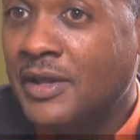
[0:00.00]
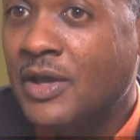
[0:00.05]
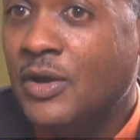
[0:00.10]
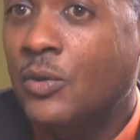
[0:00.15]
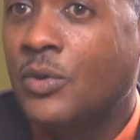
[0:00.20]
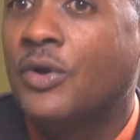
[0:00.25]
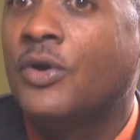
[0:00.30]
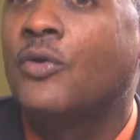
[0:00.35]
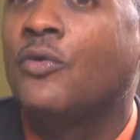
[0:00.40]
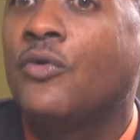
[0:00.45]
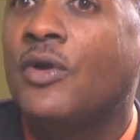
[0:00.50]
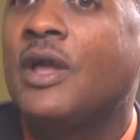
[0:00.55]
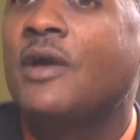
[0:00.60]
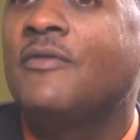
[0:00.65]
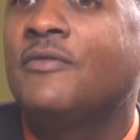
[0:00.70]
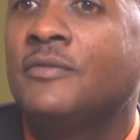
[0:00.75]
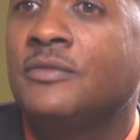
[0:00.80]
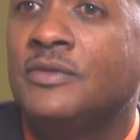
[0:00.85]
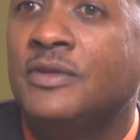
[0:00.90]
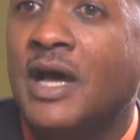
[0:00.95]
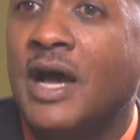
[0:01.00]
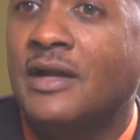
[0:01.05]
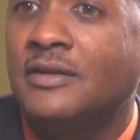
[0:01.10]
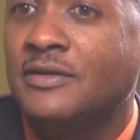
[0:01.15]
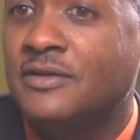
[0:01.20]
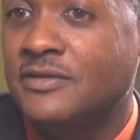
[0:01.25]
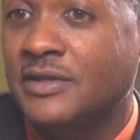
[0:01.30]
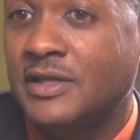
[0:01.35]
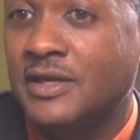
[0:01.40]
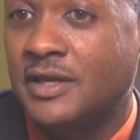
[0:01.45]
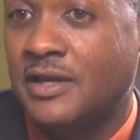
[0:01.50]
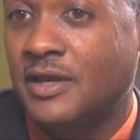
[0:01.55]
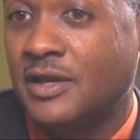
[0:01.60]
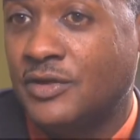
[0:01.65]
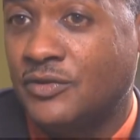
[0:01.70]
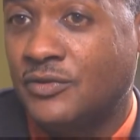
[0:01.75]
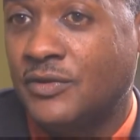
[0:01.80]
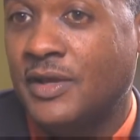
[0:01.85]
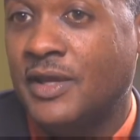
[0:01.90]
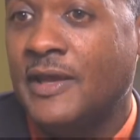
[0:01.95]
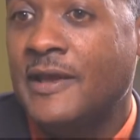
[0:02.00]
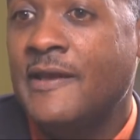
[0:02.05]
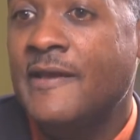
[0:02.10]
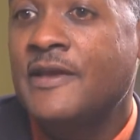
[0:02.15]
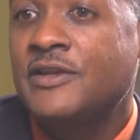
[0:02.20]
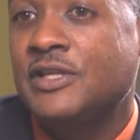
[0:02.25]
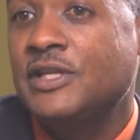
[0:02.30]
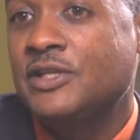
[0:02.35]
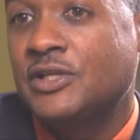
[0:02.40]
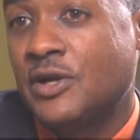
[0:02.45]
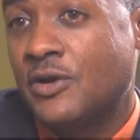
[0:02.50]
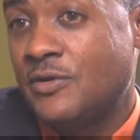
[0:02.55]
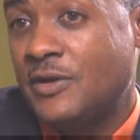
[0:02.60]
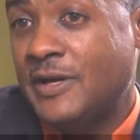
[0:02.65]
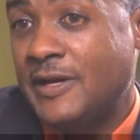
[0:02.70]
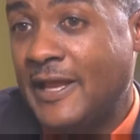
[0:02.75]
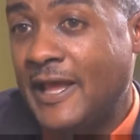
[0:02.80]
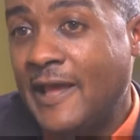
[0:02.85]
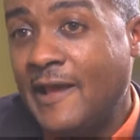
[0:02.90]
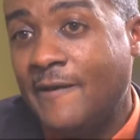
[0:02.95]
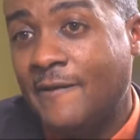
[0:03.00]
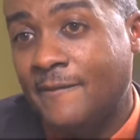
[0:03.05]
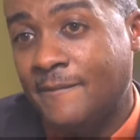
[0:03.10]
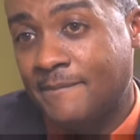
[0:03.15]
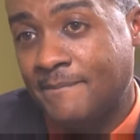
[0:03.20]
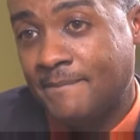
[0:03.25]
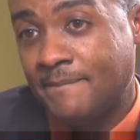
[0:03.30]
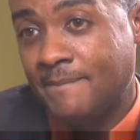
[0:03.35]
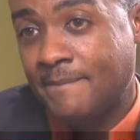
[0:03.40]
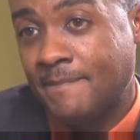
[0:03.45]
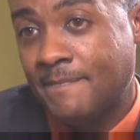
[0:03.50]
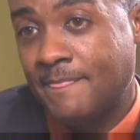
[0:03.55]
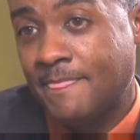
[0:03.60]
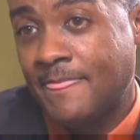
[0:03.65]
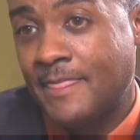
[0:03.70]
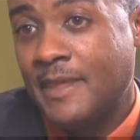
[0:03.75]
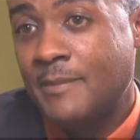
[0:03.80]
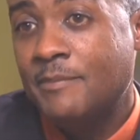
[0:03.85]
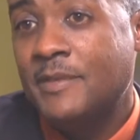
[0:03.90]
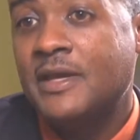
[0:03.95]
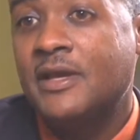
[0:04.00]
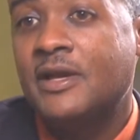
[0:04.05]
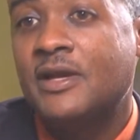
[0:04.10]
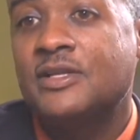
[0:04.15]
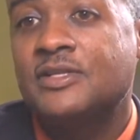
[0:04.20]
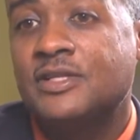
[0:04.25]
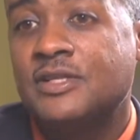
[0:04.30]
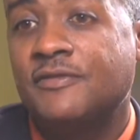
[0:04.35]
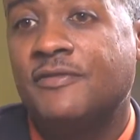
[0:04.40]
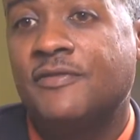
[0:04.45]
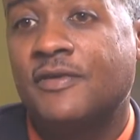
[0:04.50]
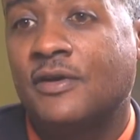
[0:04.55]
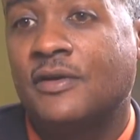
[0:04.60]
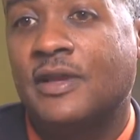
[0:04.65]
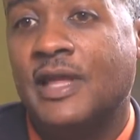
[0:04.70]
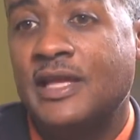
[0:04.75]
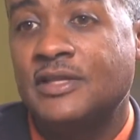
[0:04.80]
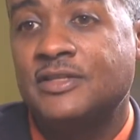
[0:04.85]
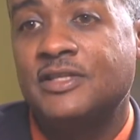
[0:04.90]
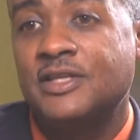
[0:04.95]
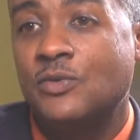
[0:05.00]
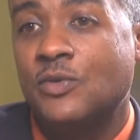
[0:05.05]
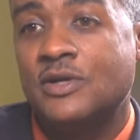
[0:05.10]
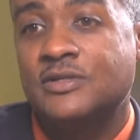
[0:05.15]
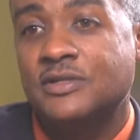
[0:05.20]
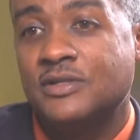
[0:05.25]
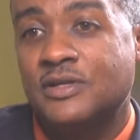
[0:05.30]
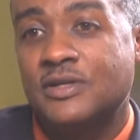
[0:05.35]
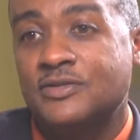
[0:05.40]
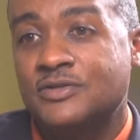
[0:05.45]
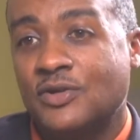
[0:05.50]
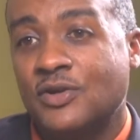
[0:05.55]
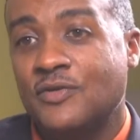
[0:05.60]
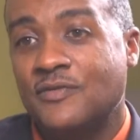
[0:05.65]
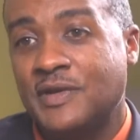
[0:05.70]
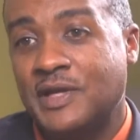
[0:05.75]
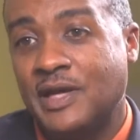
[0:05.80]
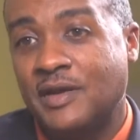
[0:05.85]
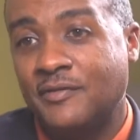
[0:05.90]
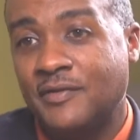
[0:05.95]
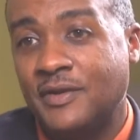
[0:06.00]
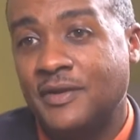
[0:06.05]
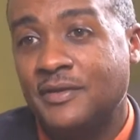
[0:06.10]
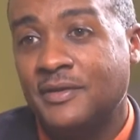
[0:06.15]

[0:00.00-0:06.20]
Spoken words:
One of the rare doctors in the country. She turned it down because she felt like she wasn't deserving of it.